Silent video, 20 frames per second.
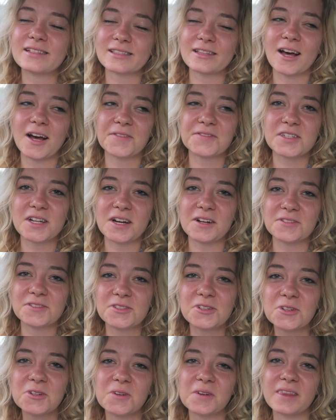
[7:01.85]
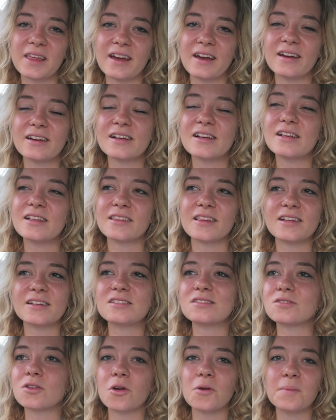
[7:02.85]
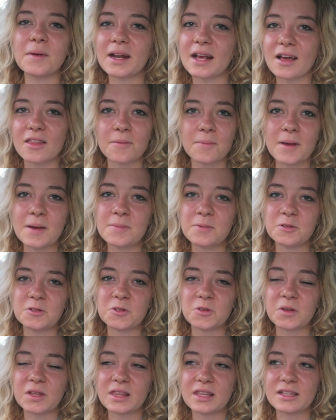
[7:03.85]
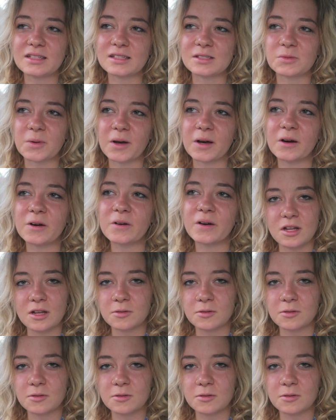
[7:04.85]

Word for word: this lifestyle too, and there there's so many other people doing this as well.